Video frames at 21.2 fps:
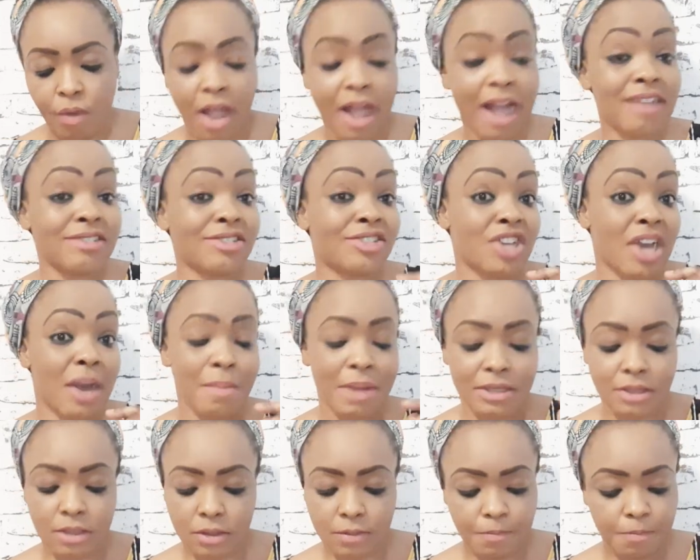And
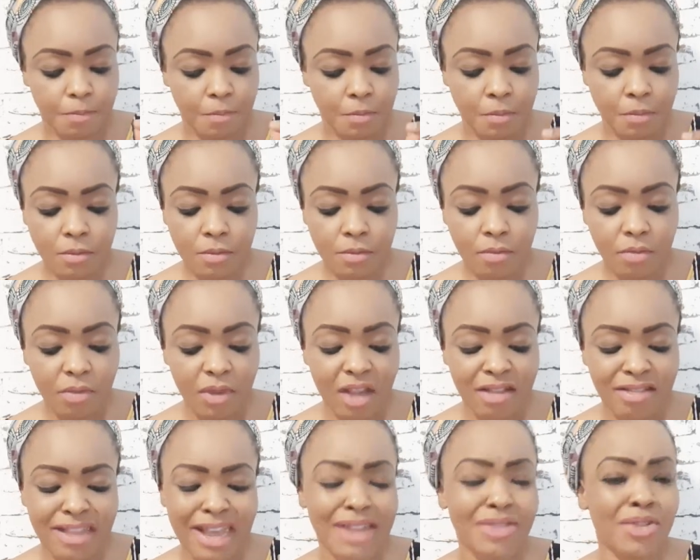Germans,
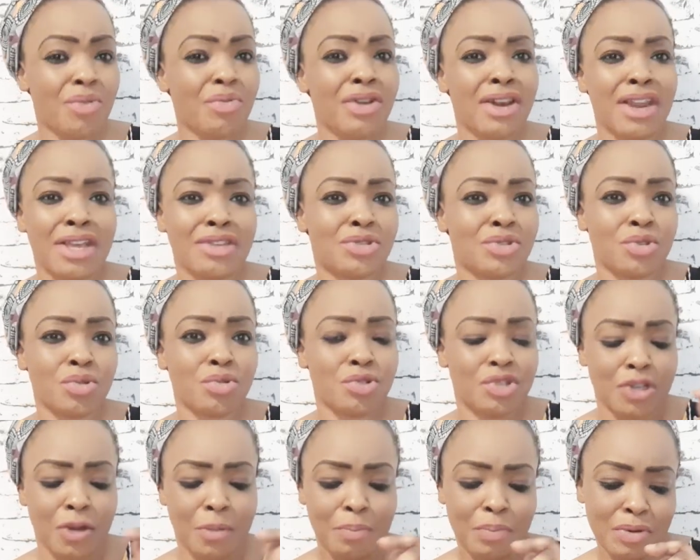they are not really a
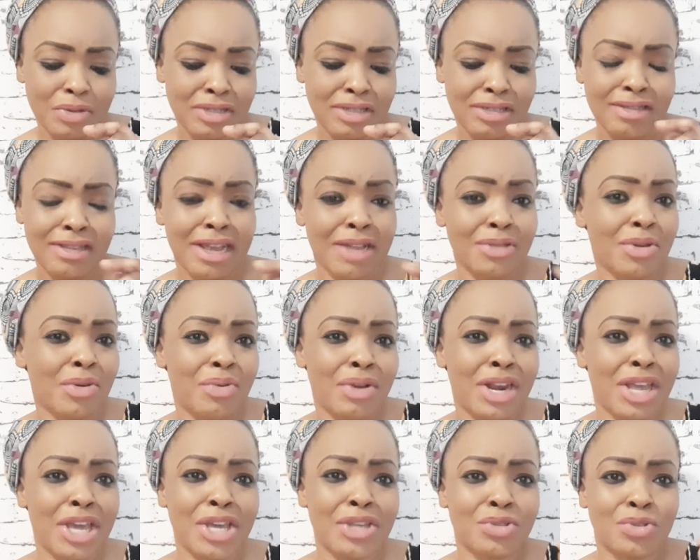social person. They are not
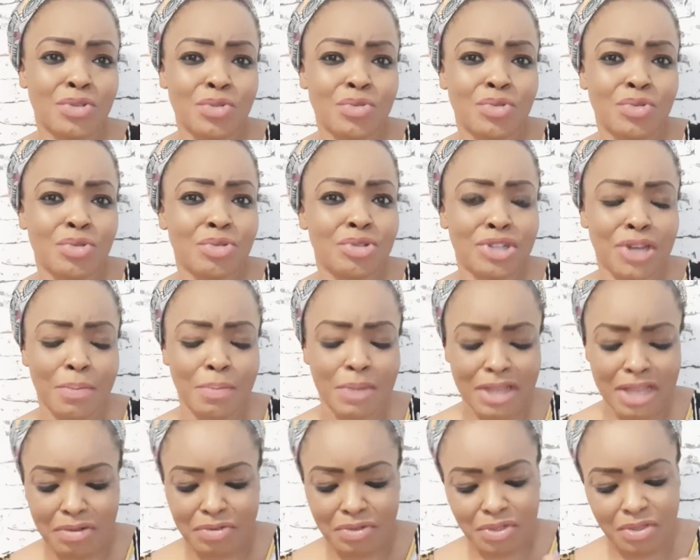really into social
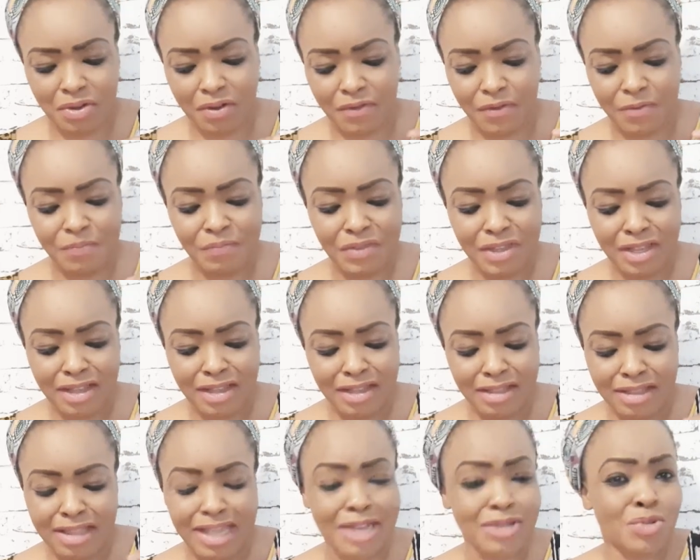media or stuff.
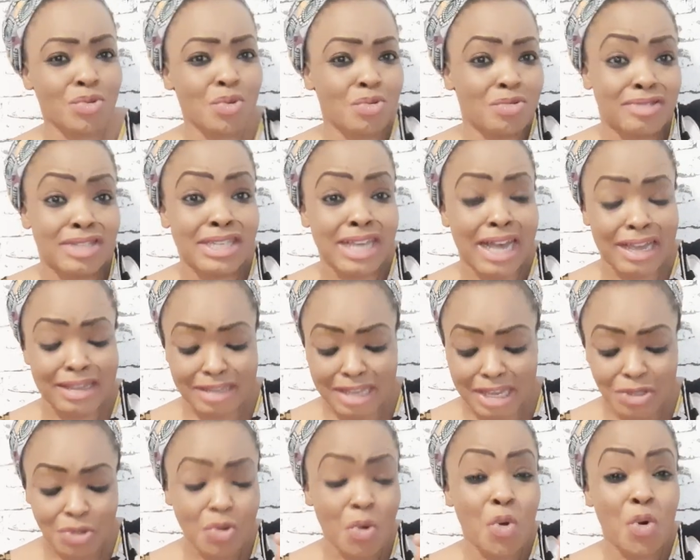They are so shy. They
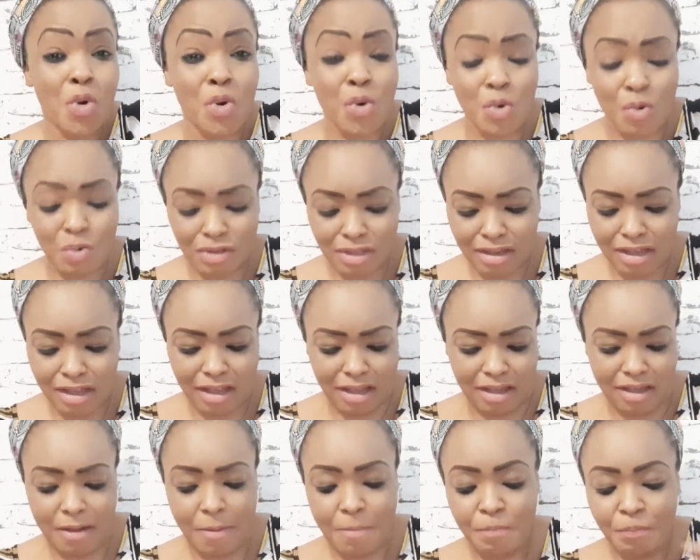are so cold.
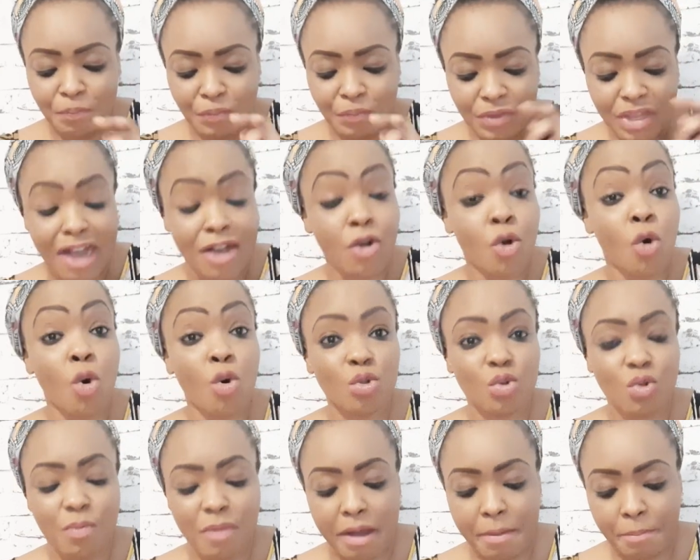They are
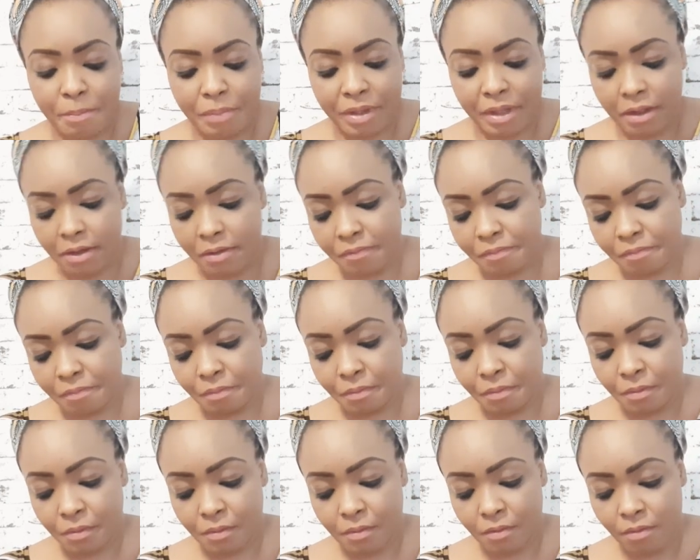cold human being.
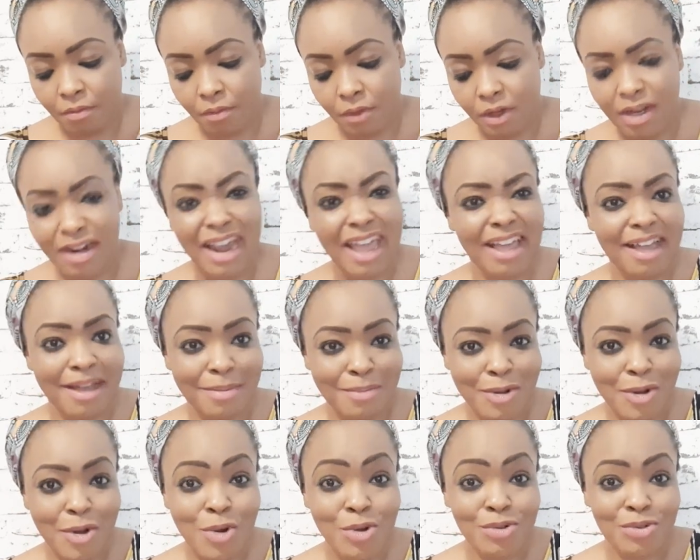Like I'm
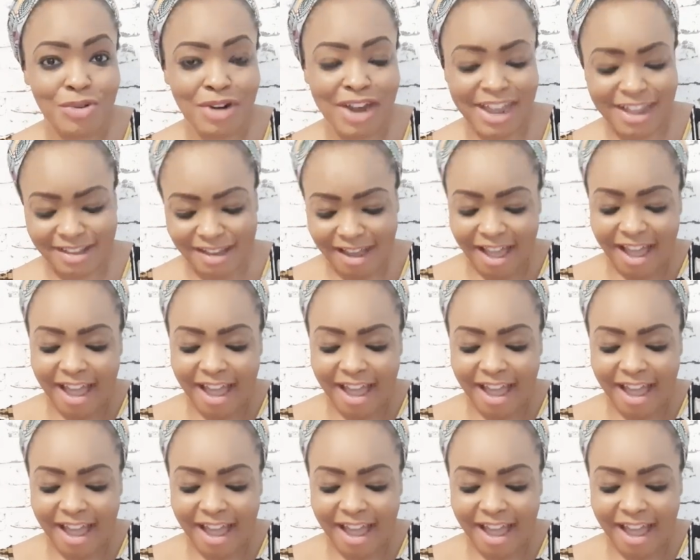cold, right?